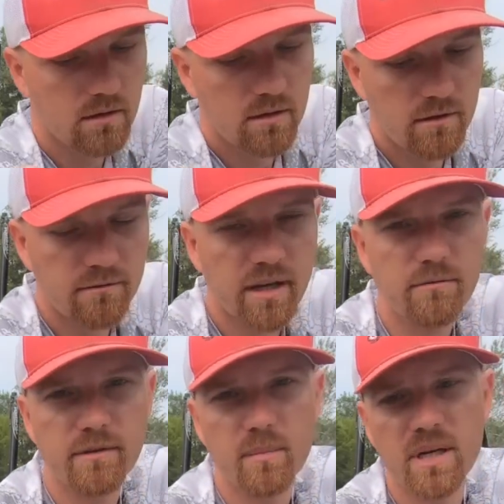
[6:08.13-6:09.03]
if I can
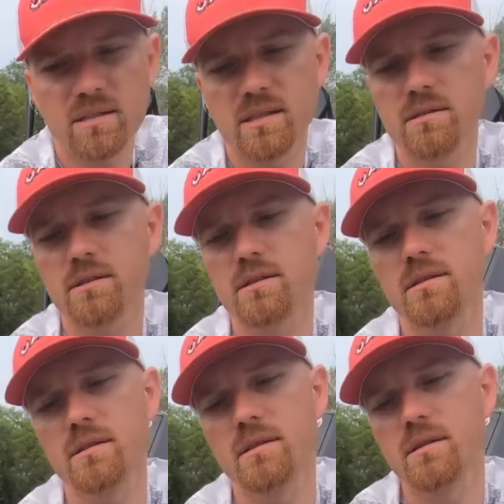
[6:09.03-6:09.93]
find my
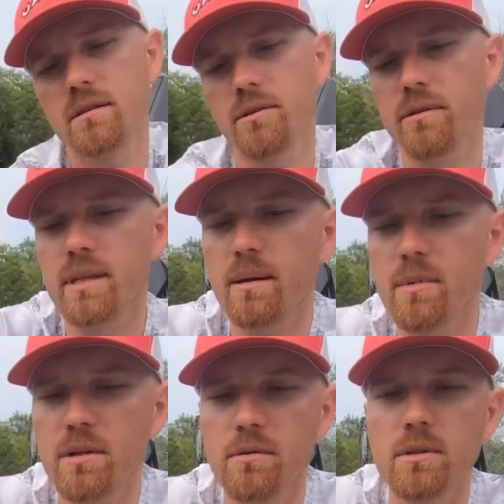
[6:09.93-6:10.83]
scissors, the only thing I'm
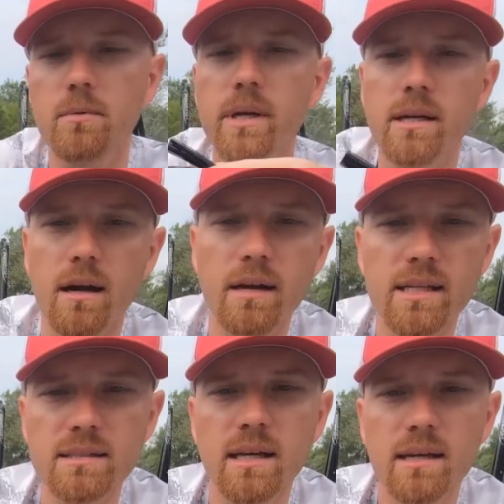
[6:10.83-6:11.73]
gonna do with the weed guard
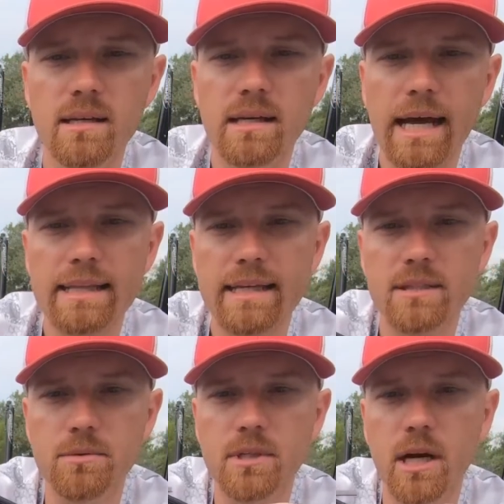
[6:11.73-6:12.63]
is I like
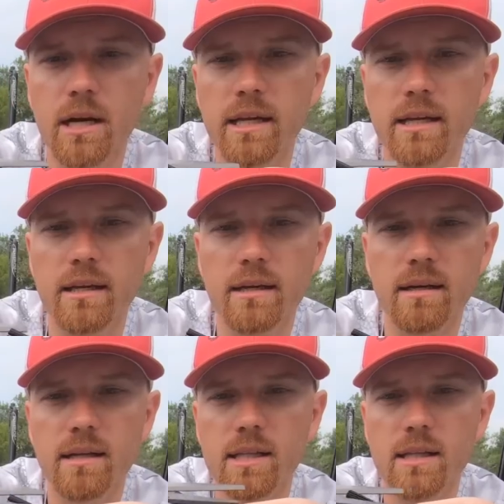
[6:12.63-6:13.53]
to cut it
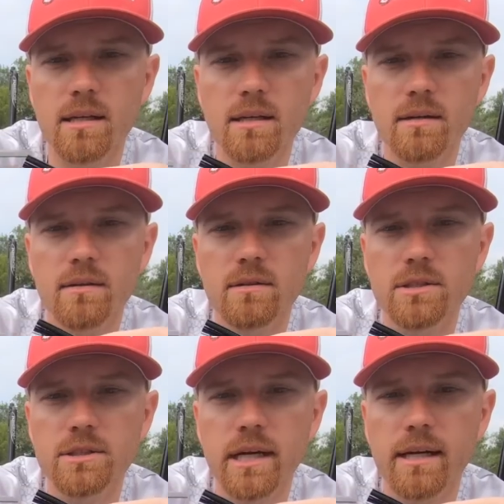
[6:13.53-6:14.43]

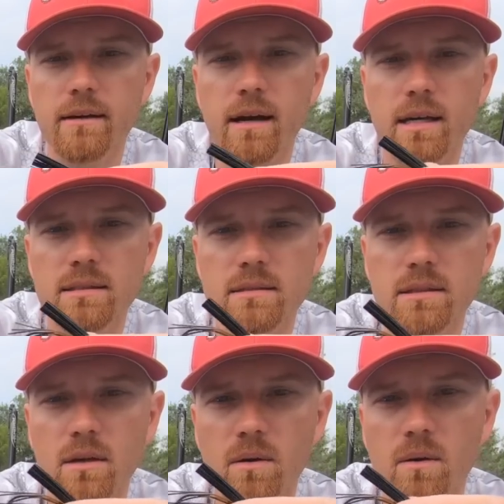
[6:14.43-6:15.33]
straight across,
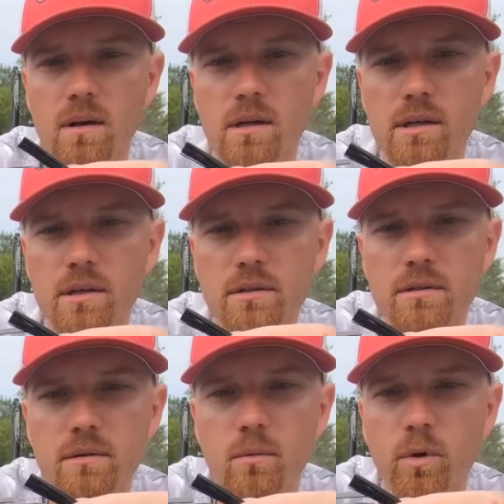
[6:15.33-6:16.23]
so
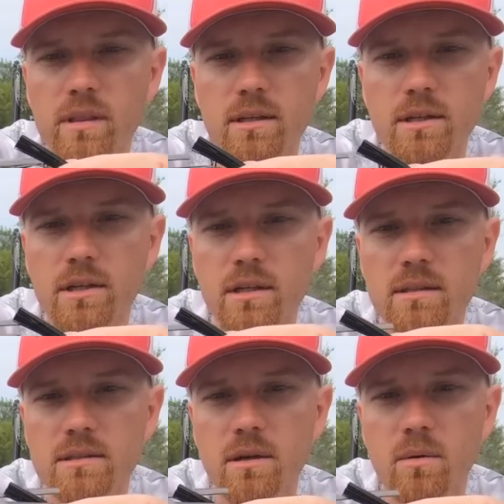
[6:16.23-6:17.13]
with the hook.
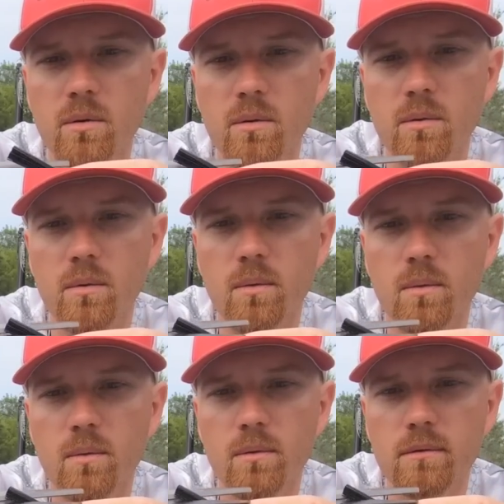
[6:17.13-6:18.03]
So
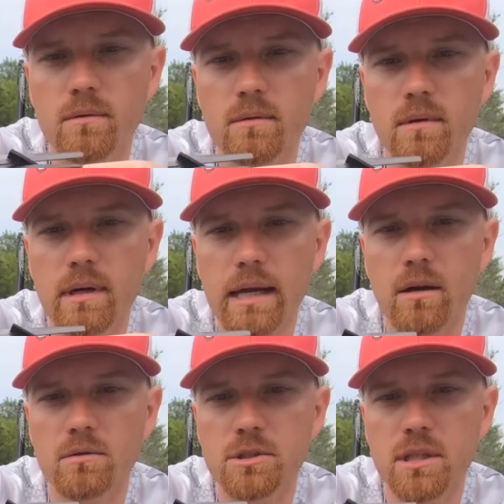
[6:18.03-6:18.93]
I
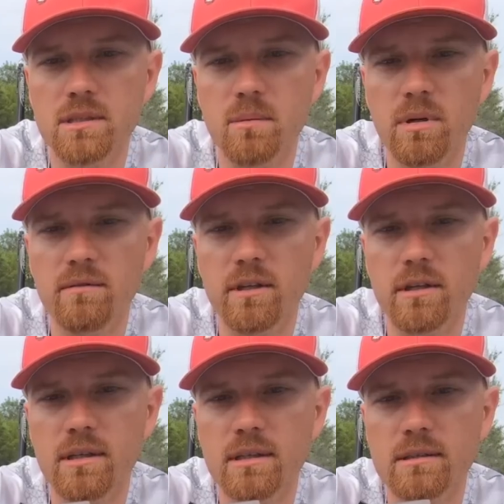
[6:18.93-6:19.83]
go just above the
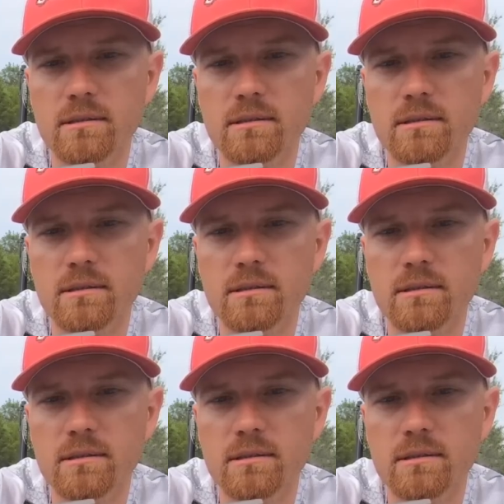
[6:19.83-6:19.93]
hook,